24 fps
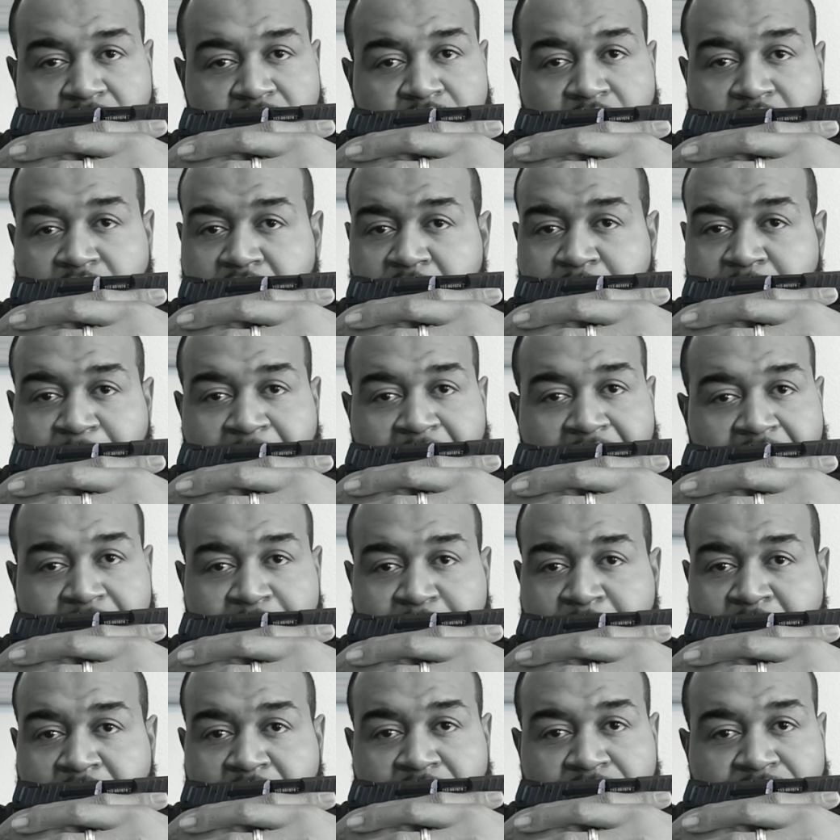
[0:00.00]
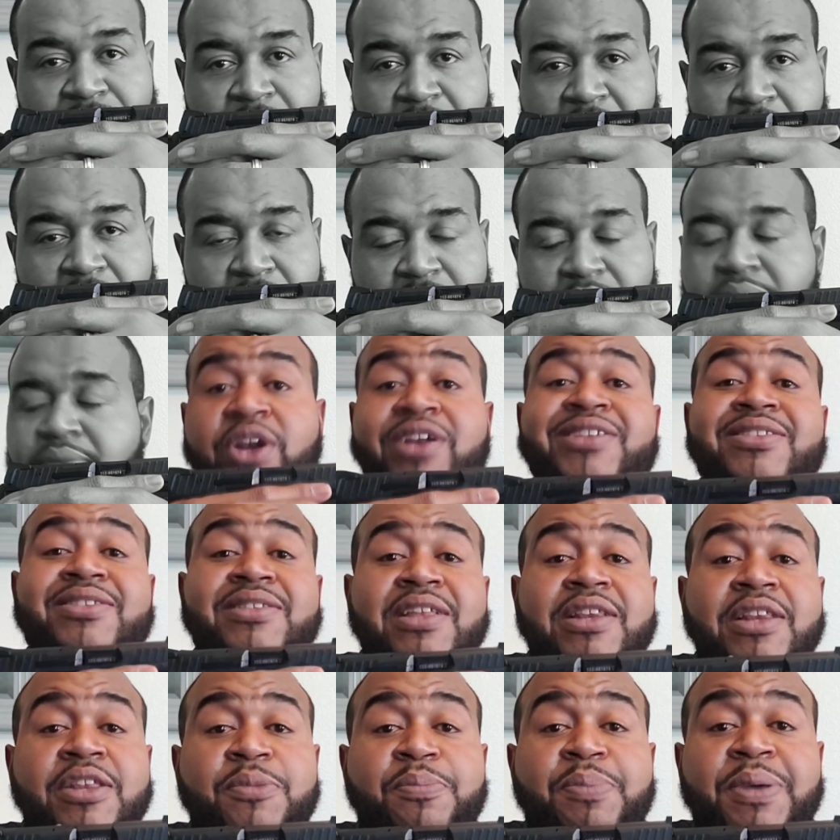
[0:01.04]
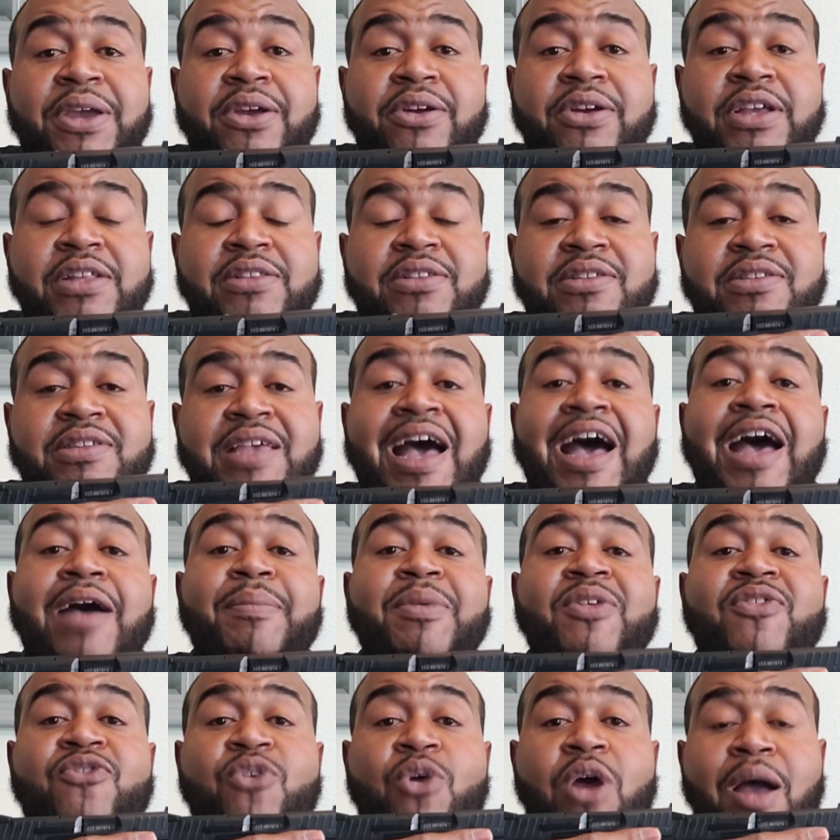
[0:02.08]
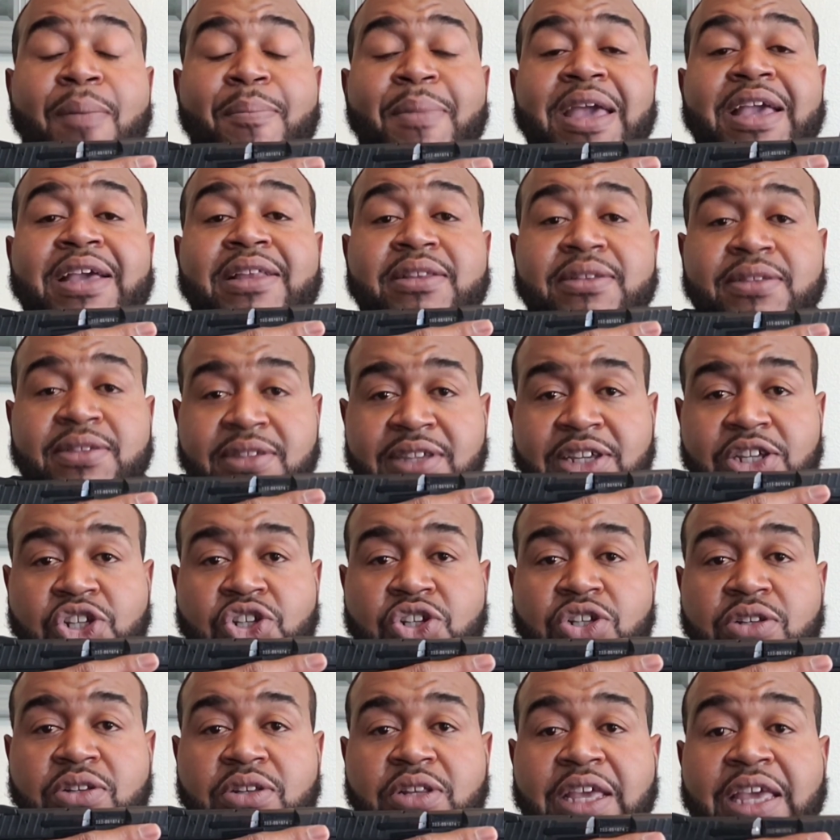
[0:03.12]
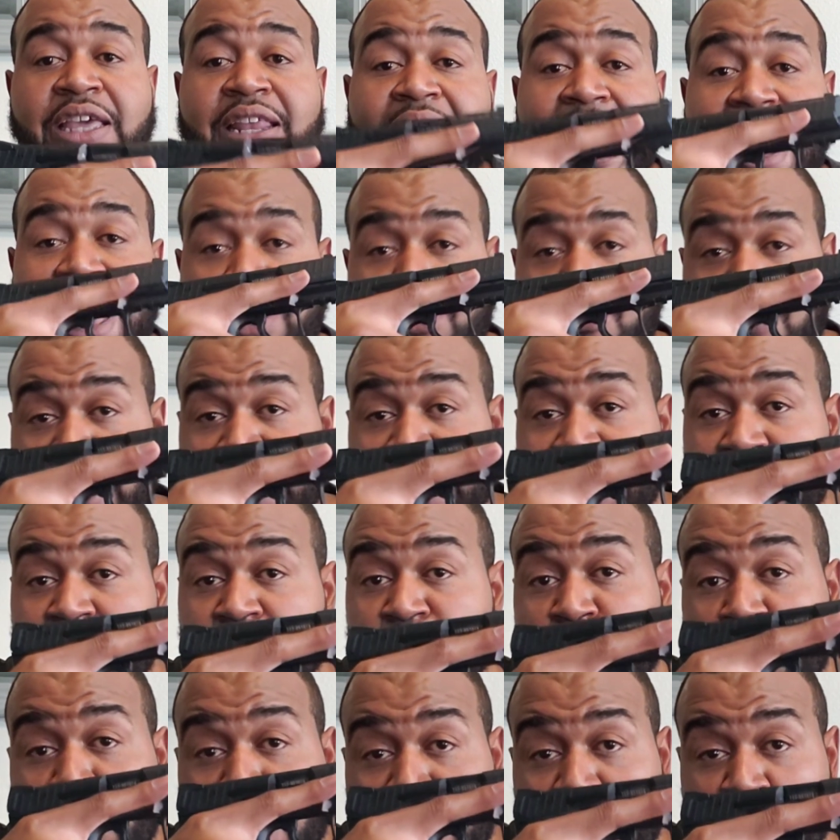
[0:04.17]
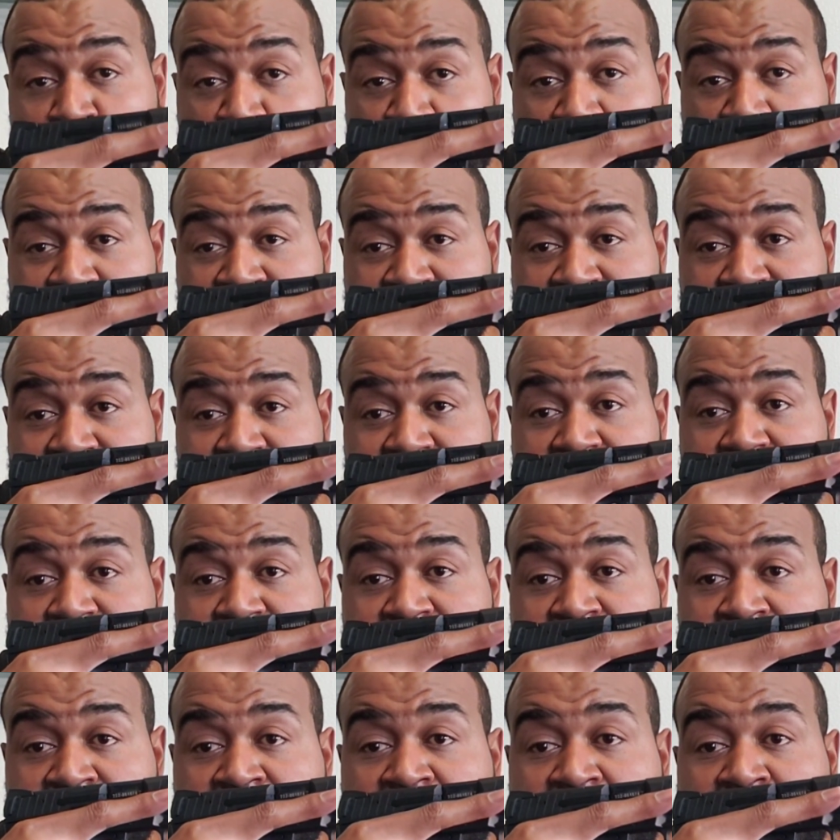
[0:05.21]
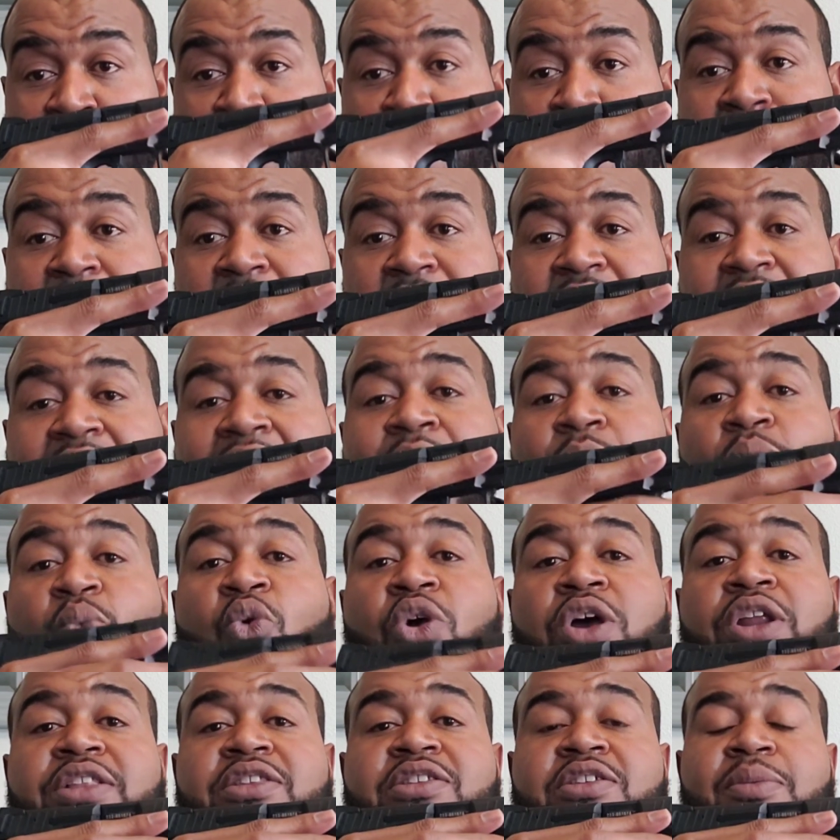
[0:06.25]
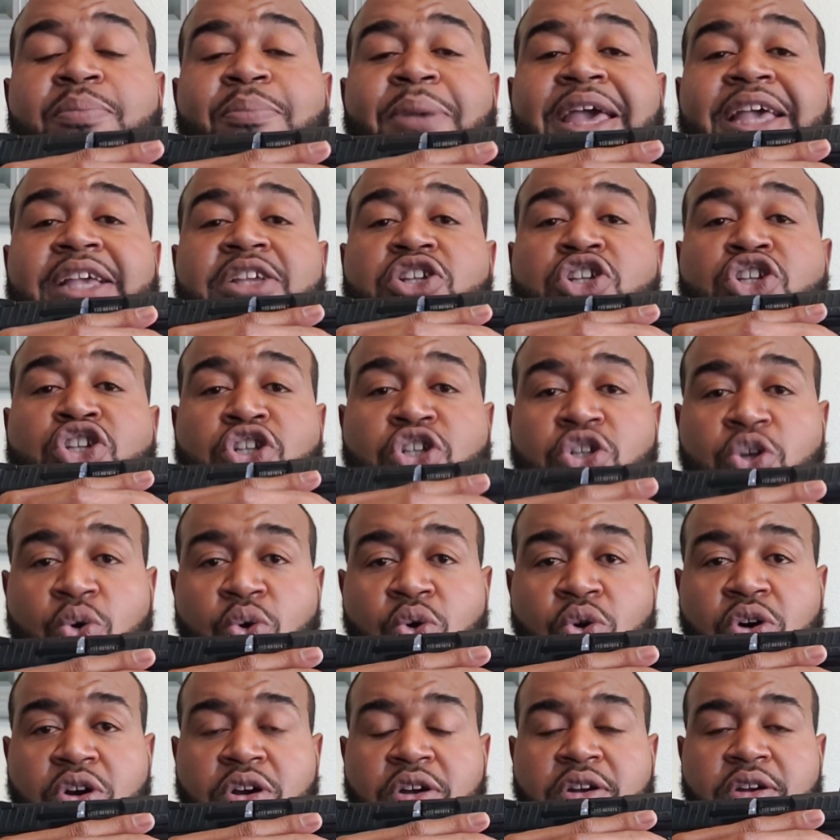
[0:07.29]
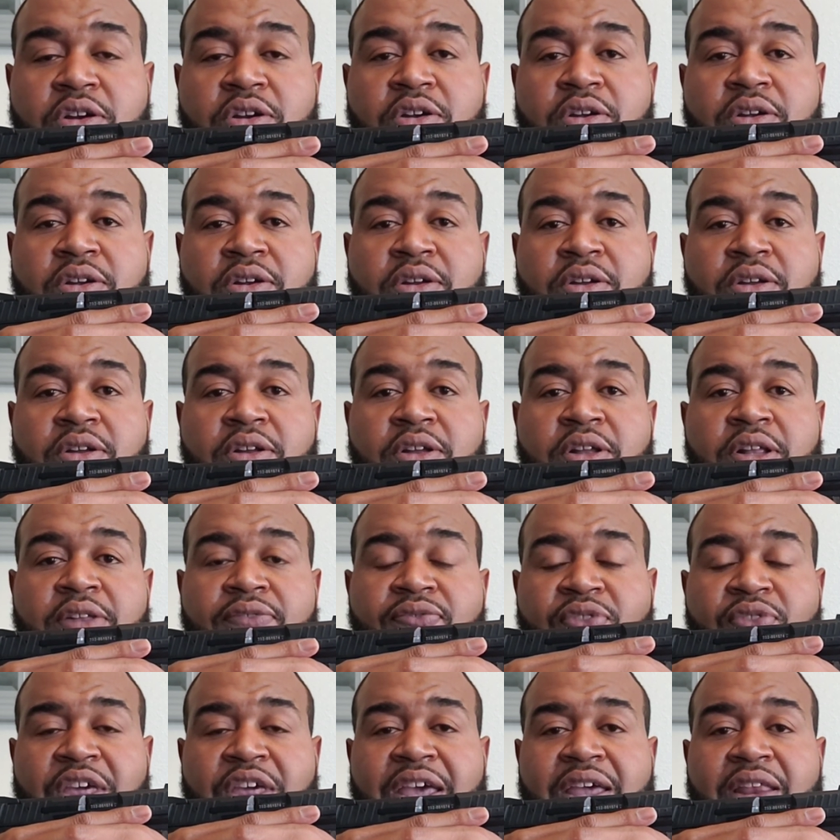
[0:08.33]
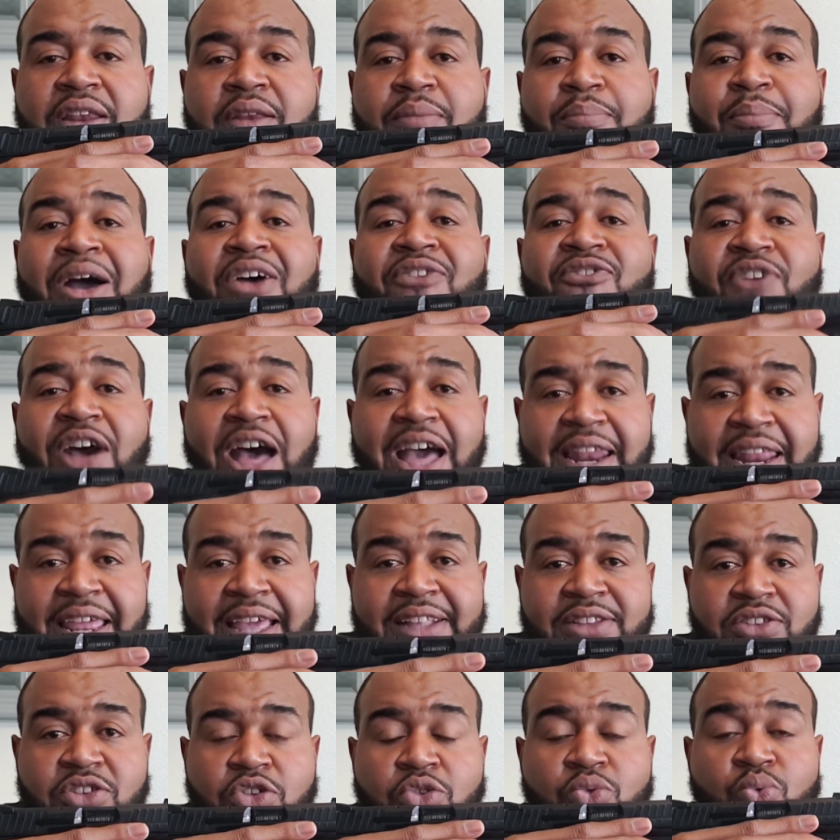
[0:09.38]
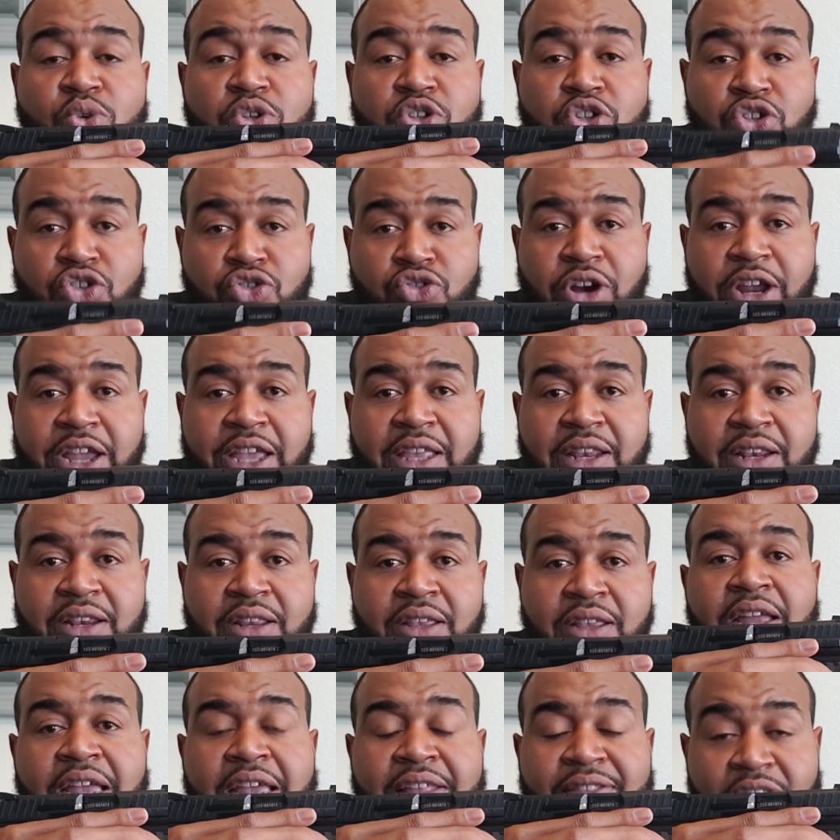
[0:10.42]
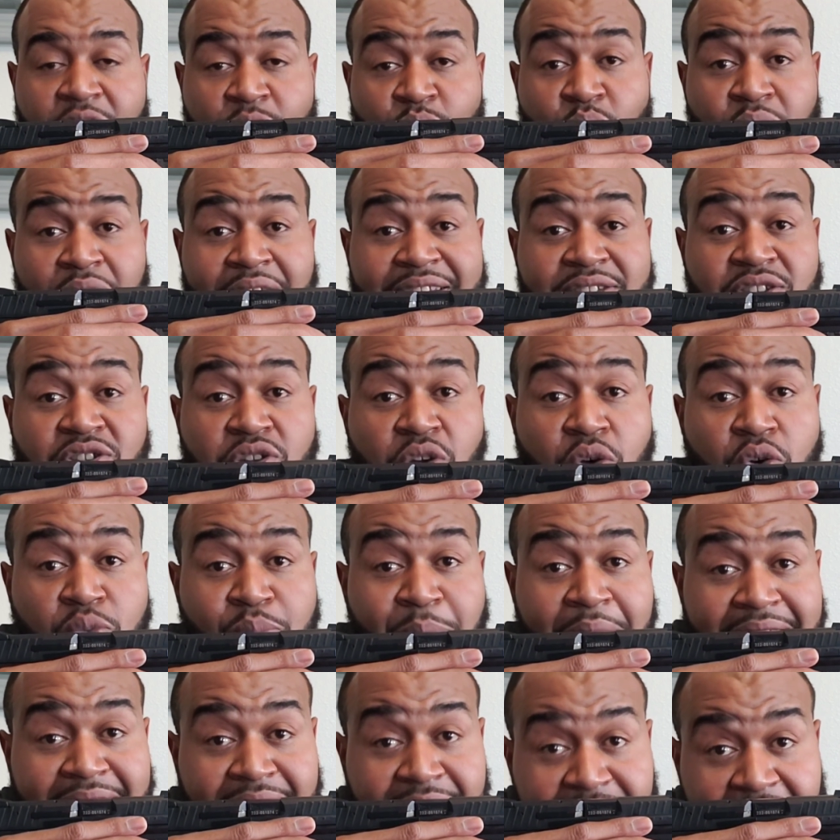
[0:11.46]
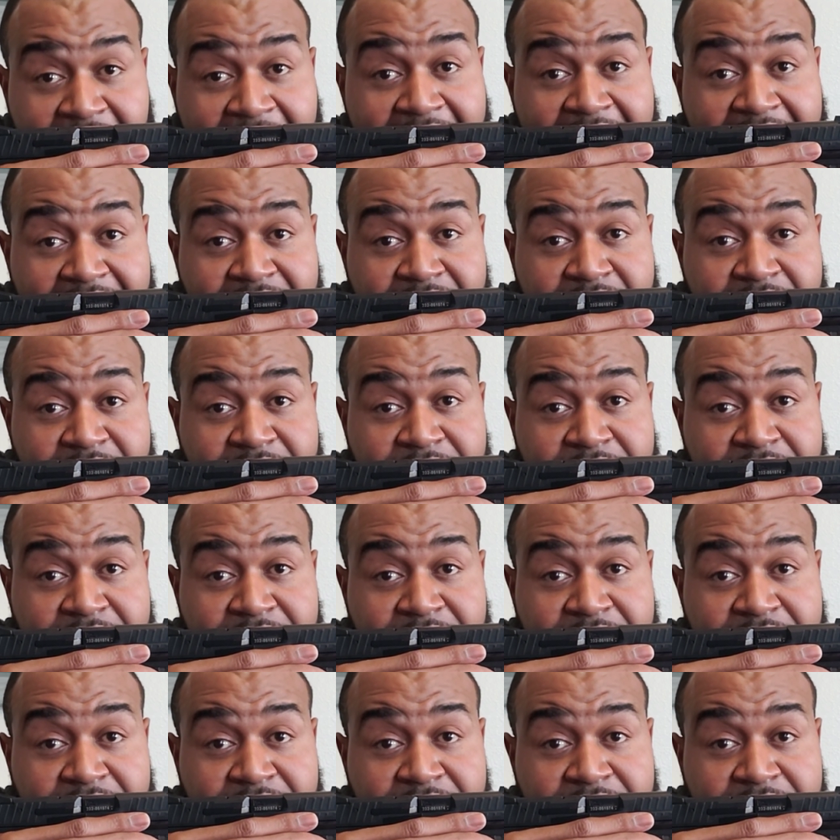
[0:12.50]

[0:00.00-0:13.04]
Dirty mind, motherfucker. For extended periods of time before I make a decision. And I already knew I wanted it, but I wanted to make sure that my finances were straight. And then when I sold my Glock,